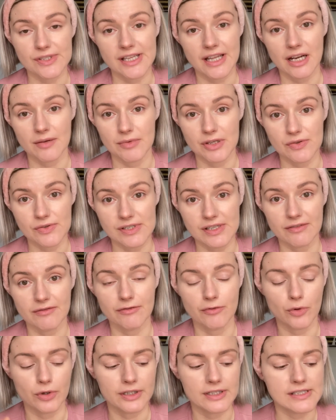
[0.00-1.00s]
that I'm using
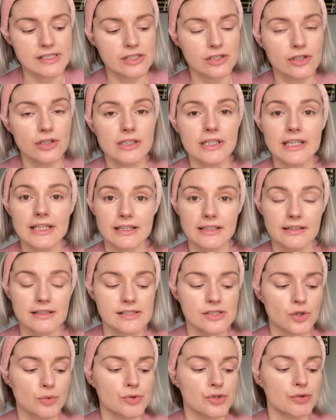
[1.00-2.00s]
for this look in the
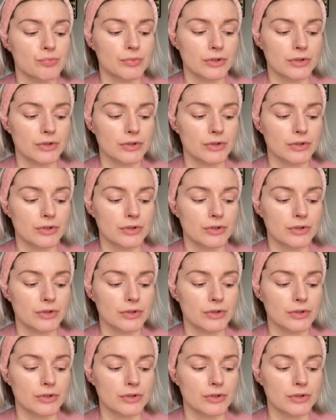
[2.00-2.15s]
description